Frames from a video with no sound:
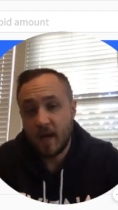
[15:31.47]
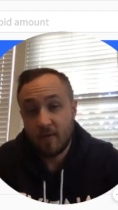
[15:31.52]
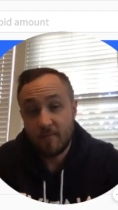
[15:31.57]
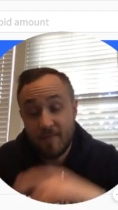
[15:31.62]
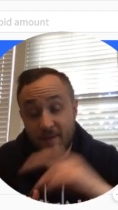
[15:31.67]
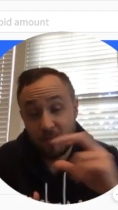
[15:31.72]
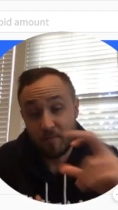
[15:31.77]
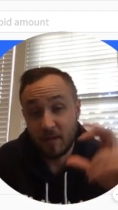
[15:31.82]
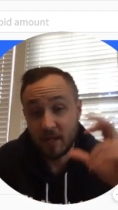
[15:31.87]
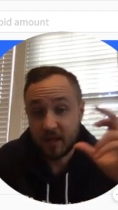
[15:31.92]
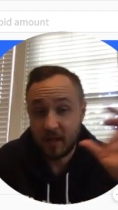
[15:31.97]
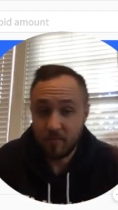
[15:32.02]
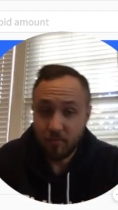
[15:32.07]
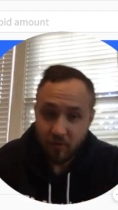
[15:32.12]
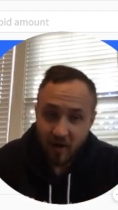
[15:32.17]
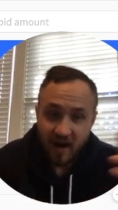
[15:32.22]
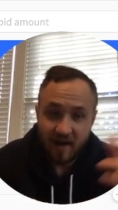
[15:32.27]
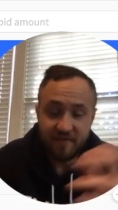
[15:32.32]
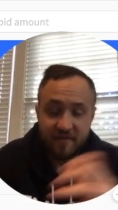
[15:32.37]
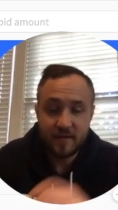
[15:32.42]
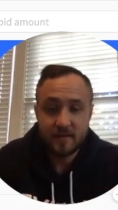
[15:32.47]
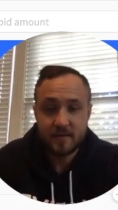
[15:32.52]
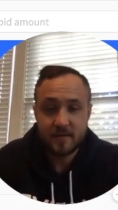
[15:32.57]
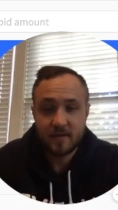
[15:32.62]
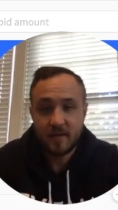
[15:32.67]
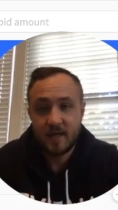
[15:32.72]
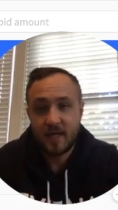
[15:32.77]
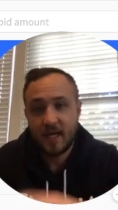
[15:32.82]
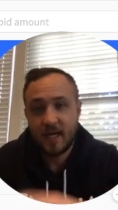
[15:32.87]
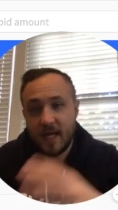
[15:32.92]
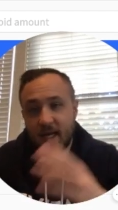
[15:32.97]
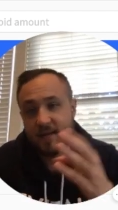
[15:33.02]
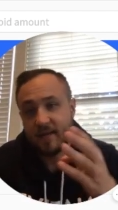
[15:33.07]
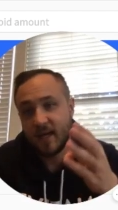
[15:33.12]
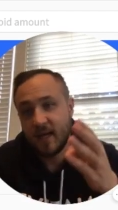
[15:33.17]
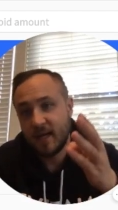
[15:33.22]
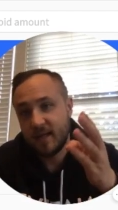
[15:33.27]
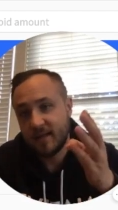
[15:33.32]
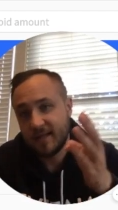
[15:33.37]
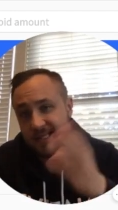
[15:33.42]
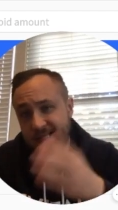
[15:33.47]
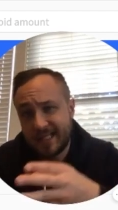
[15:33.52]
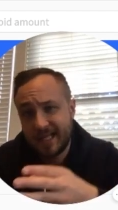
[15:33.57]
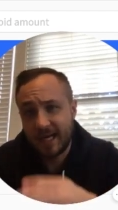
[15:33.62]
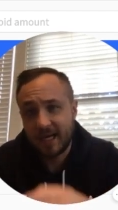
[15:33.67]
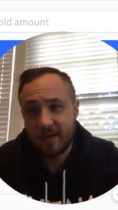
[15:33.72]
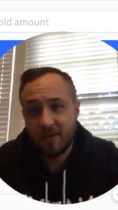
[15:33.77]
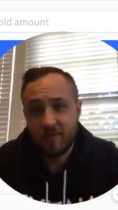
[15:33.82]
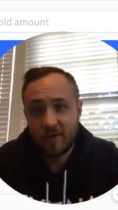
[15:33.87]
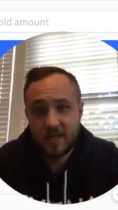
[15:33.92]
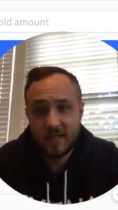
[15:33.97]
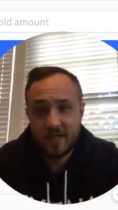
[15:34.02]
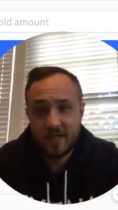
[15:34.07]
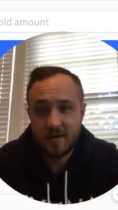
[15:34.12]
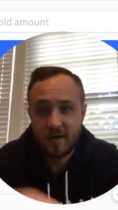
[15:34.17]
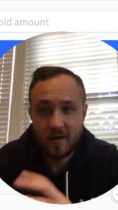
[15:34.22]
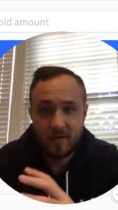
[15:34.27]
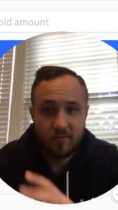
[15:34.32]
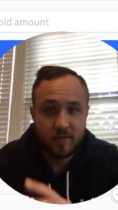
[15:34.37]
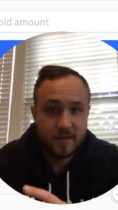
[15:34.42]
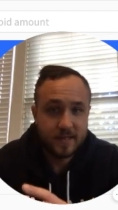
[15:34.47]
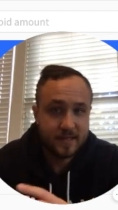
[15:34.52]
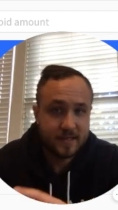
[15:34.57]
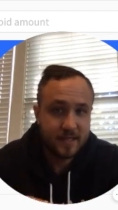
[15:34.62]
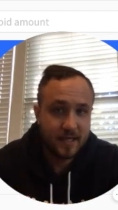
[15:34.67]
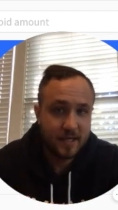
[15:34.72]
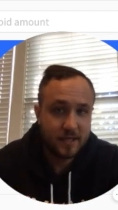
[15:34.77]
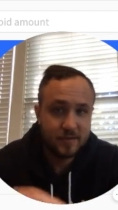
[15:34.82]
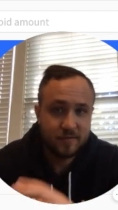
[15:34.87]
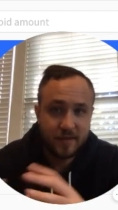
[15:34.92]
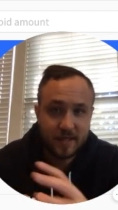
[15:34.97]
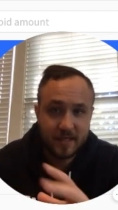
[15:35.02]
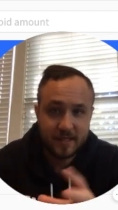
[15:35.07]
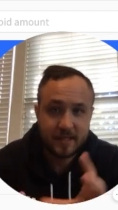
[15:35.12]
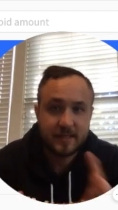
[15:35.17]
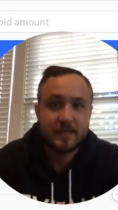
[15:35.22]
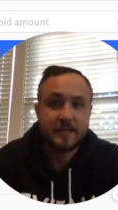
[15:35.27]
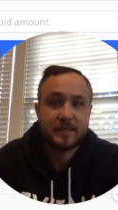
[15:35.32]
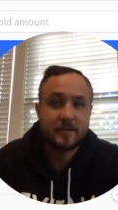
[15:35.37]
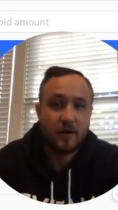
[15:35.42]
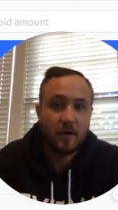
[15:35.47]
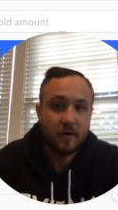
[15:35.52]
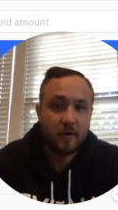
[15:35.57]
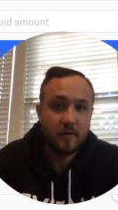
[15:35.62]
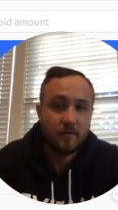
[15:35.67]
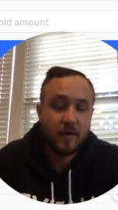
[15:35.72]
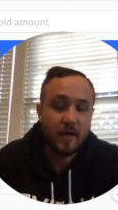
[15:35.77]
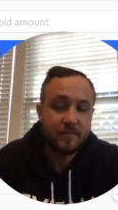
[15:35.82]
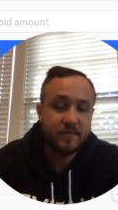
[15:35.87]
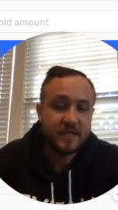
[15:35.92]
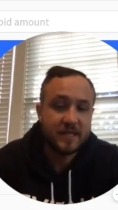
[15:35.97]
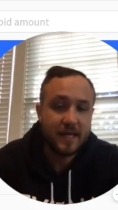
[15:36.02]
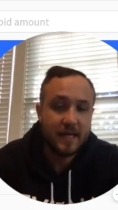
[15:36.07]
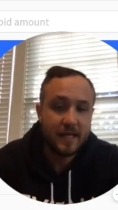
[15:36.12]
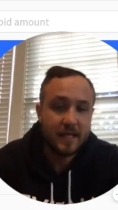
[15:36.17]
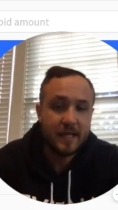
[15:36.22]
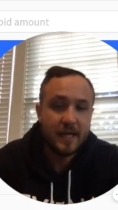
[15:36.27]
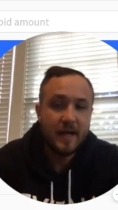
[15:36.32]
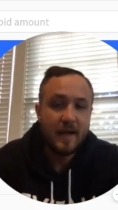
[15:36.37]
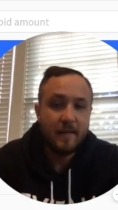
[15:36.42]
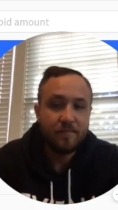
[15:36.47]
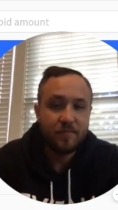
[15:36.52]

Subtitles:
monthly profit, sorry. And then the second one here, I wouldn't touch because it's a starter website